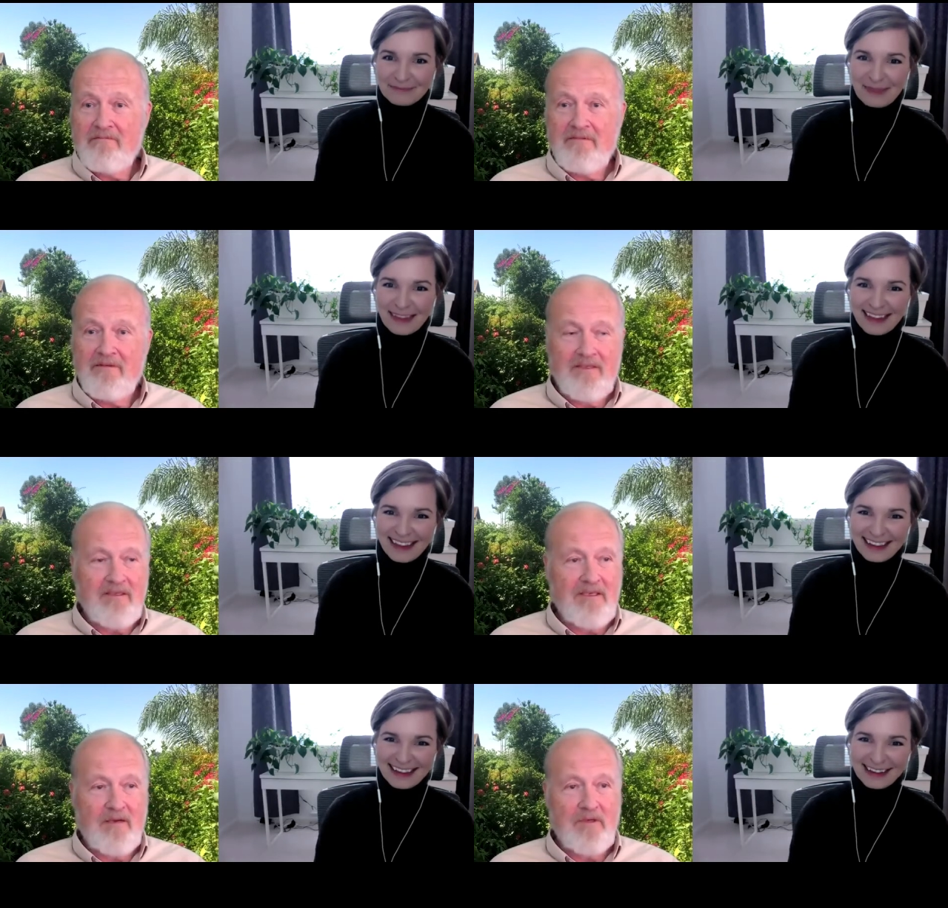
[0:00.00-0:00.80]

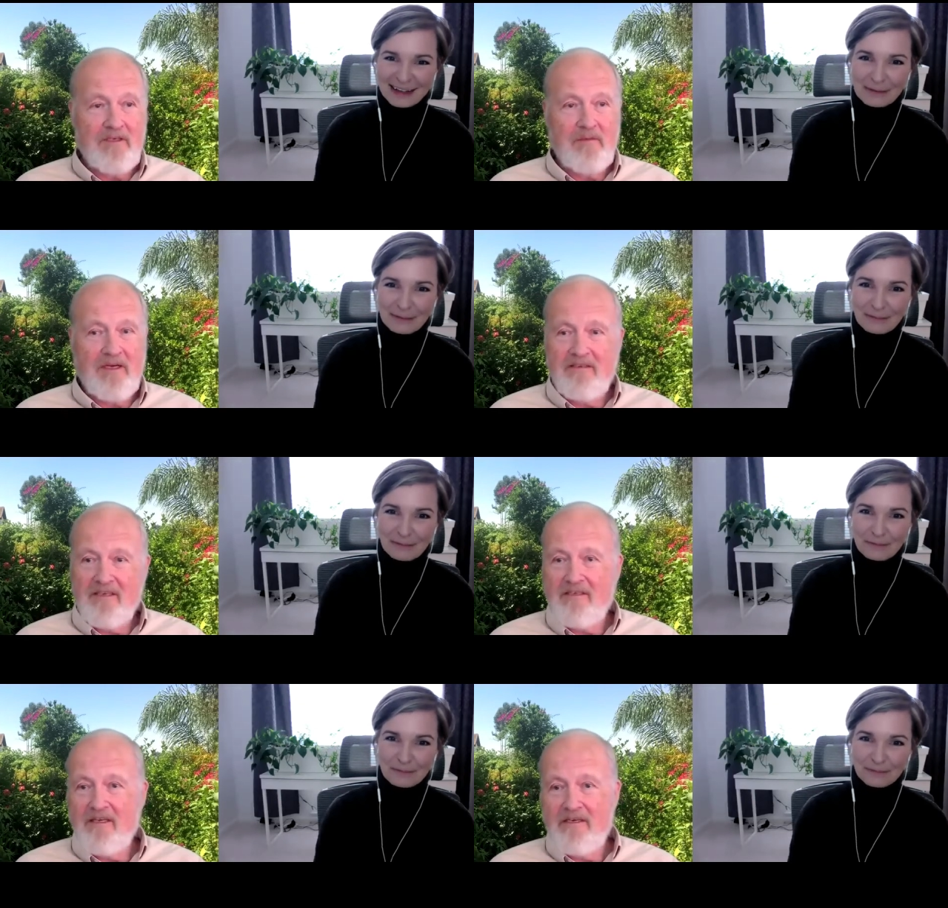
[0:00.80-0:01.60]
Speaker 1: since I was about
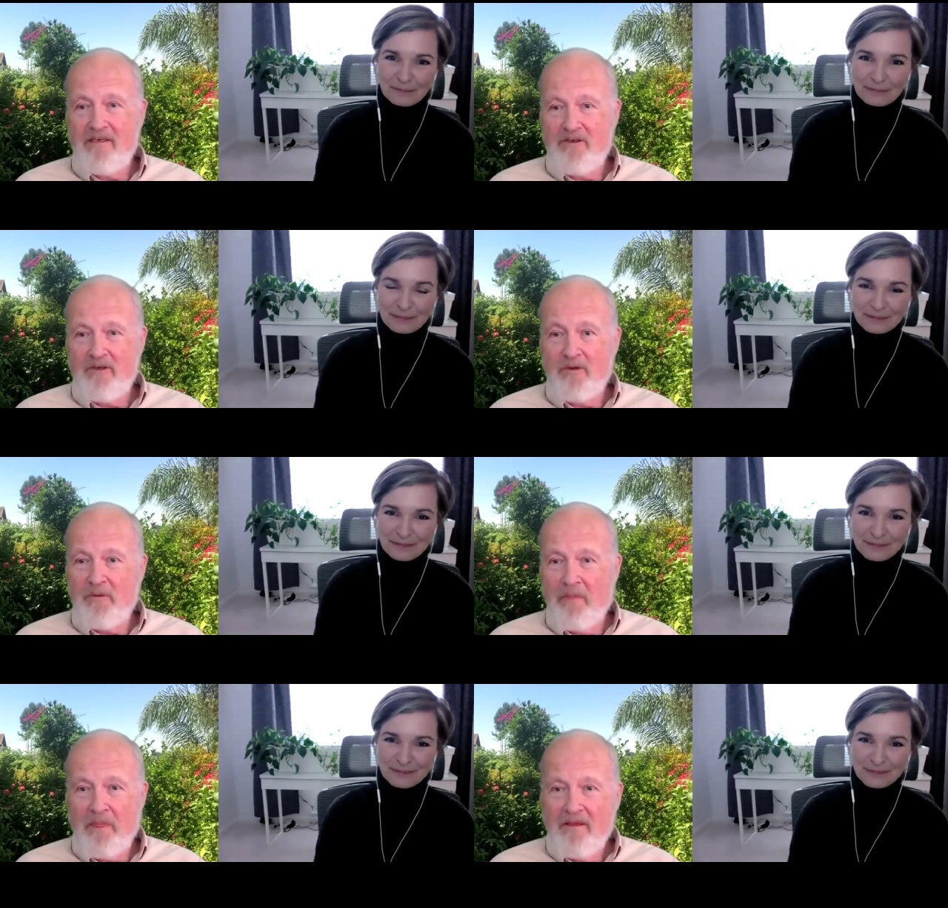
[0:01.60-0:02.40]
16 years old,
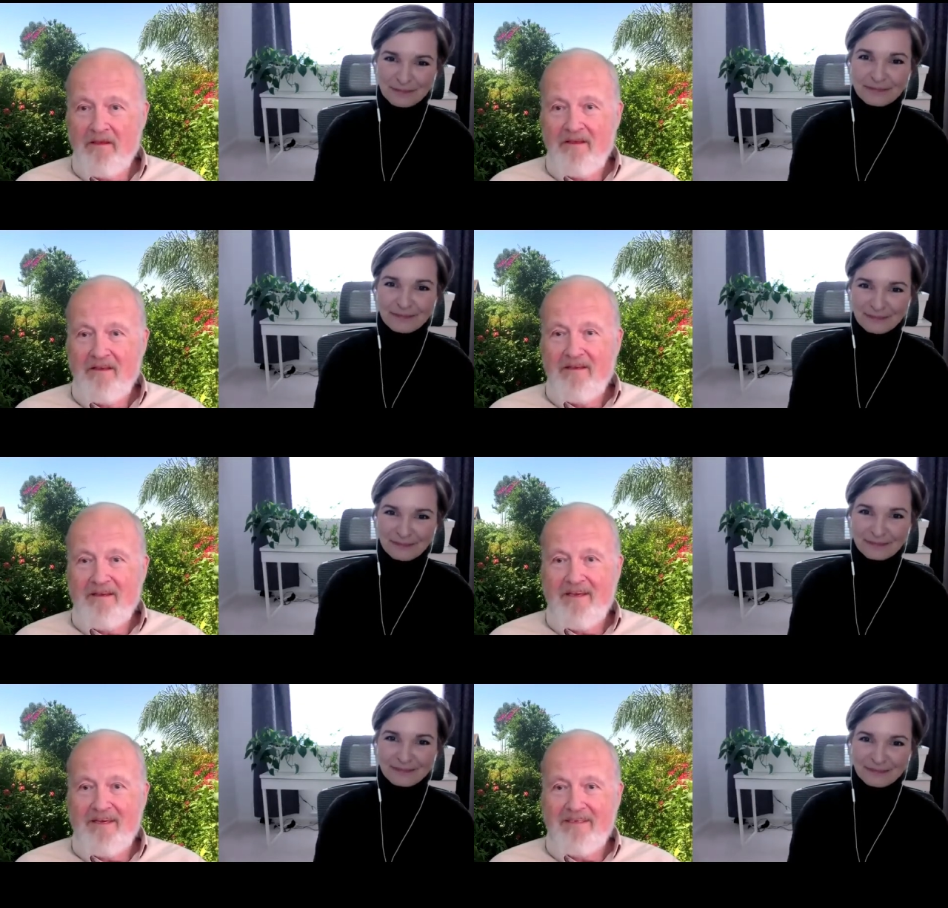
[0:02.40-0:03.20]

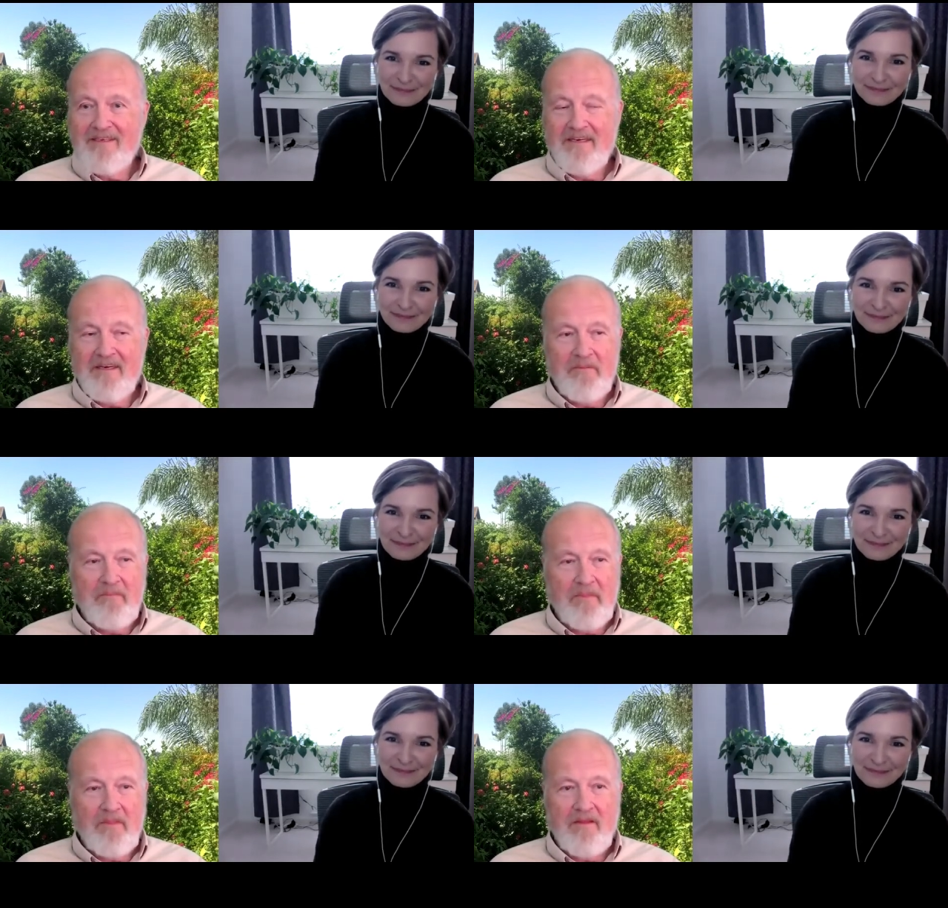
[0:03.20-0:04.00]
and uh,
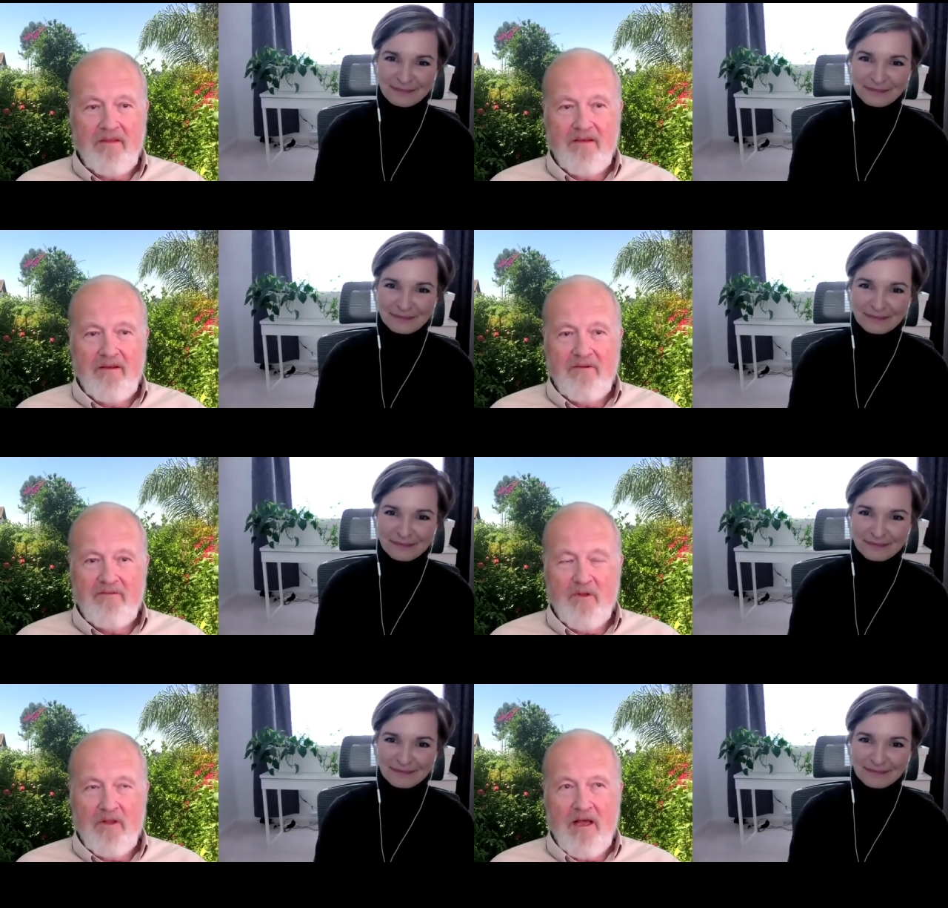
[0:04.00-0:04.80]

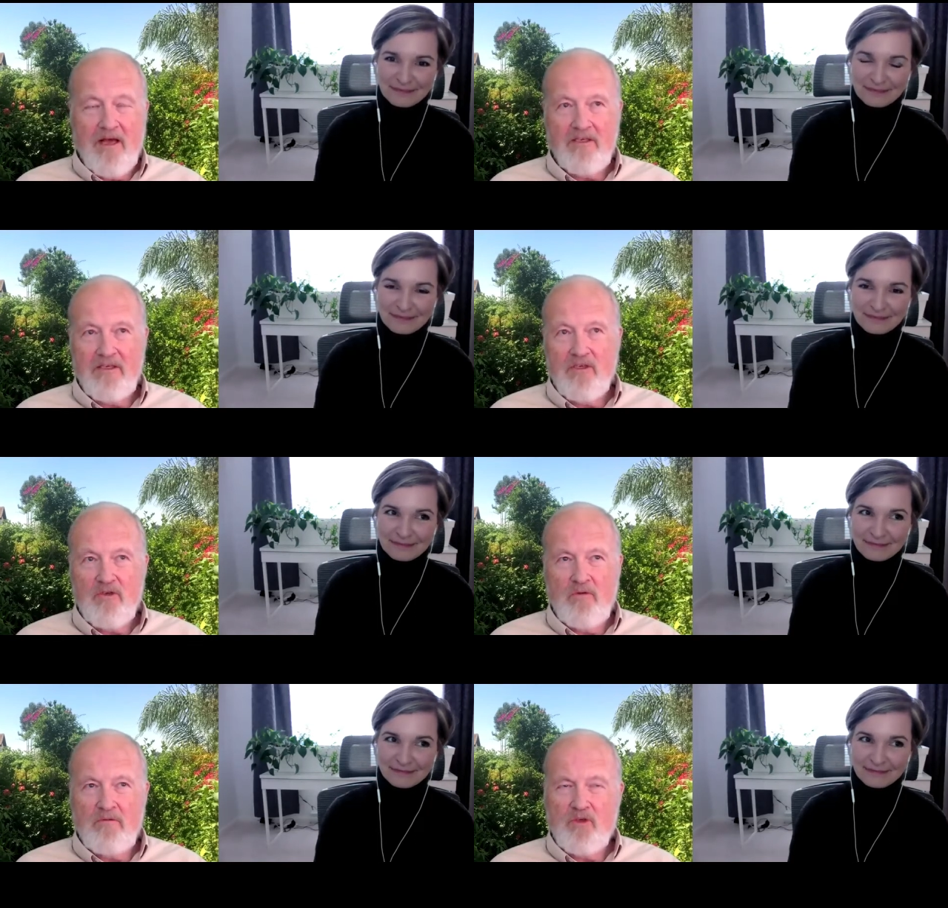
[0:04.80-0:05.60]
for the last
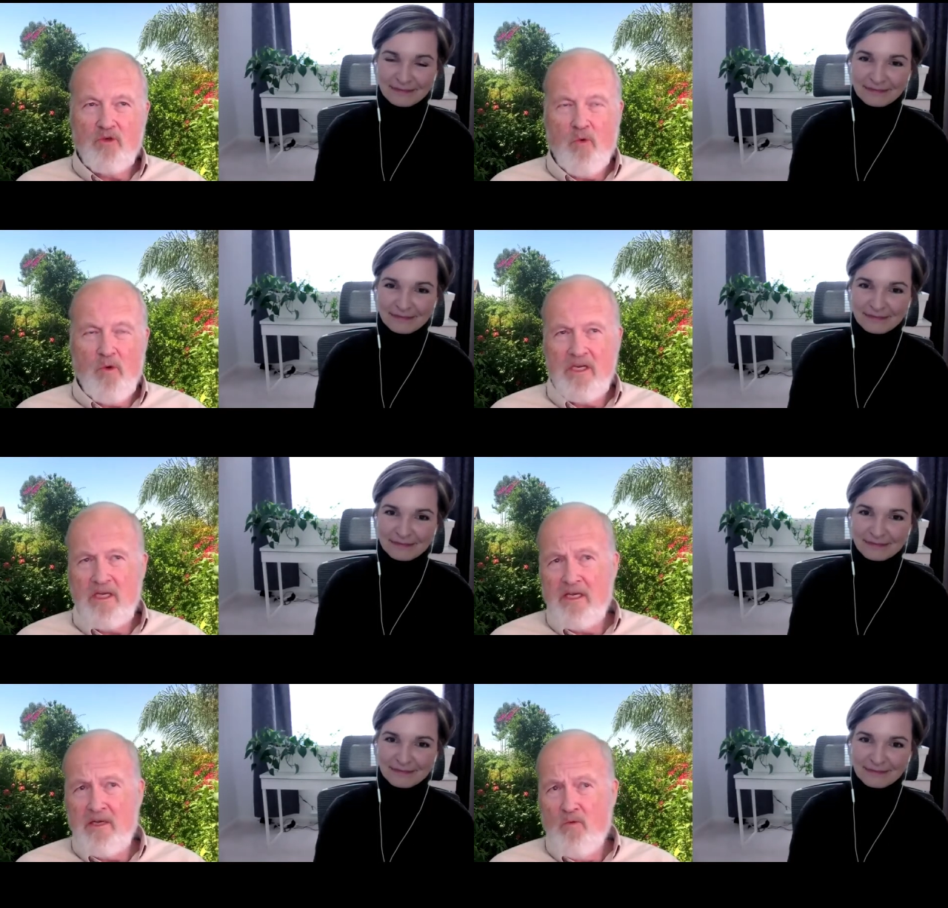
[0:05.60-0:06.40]

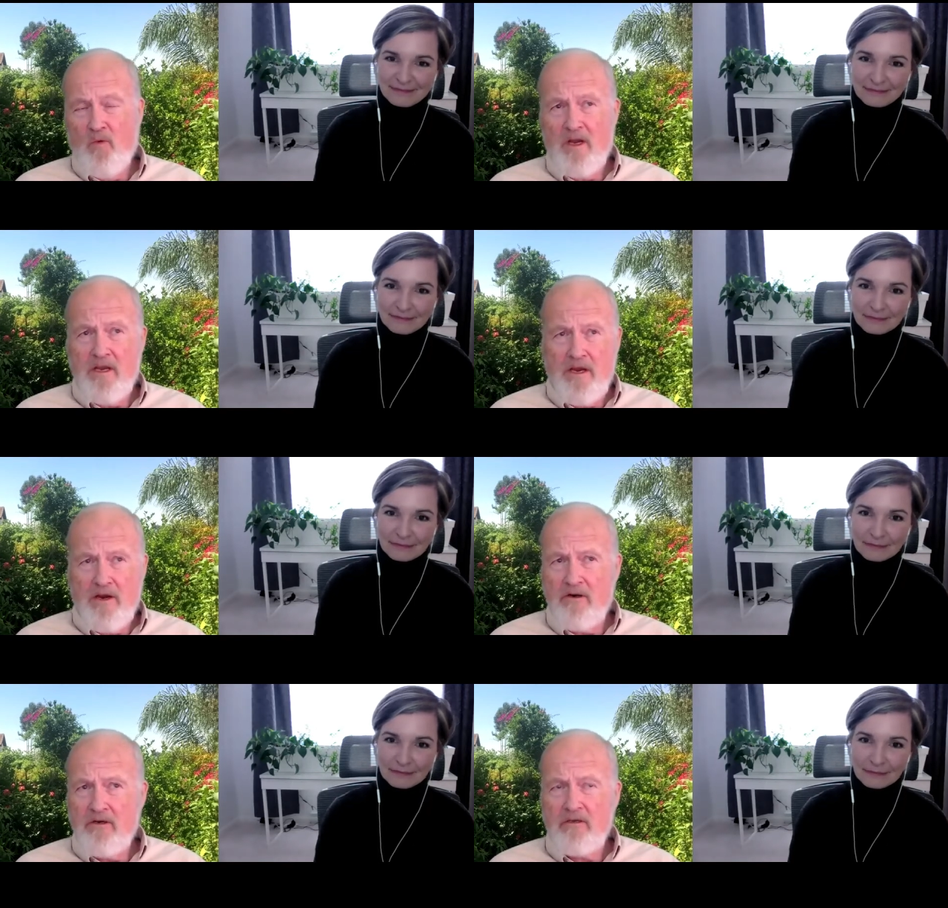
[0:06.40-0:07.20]
21
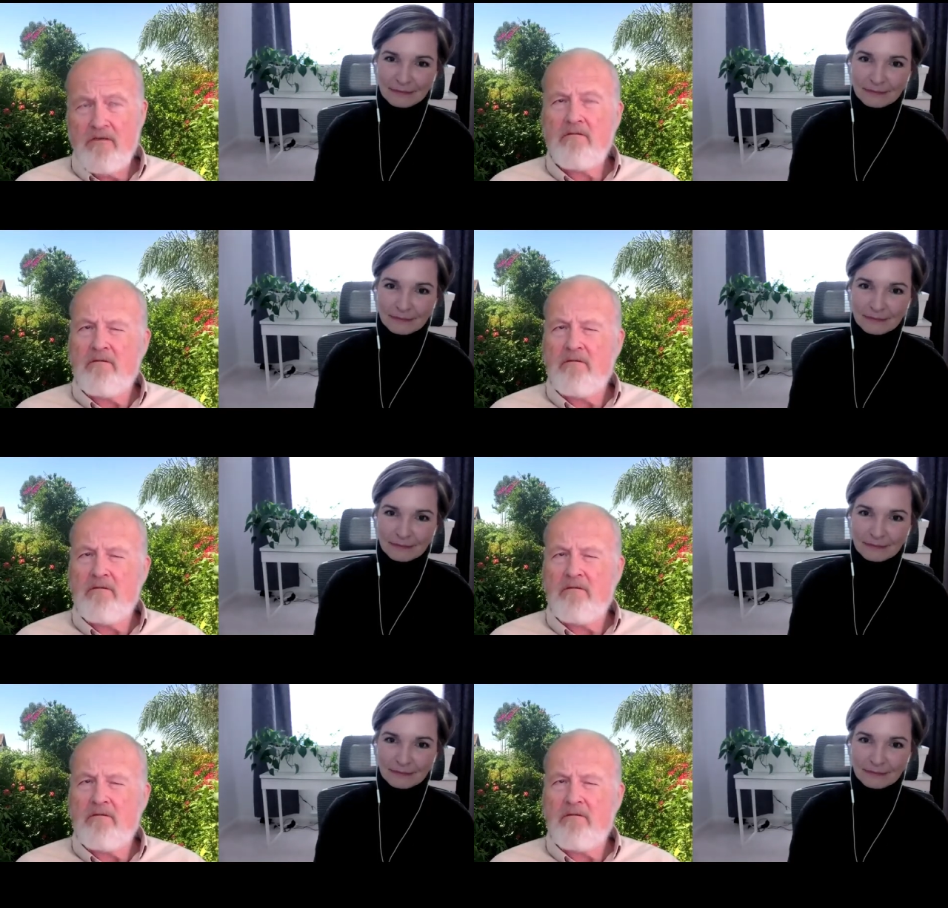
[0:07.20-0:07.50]
years,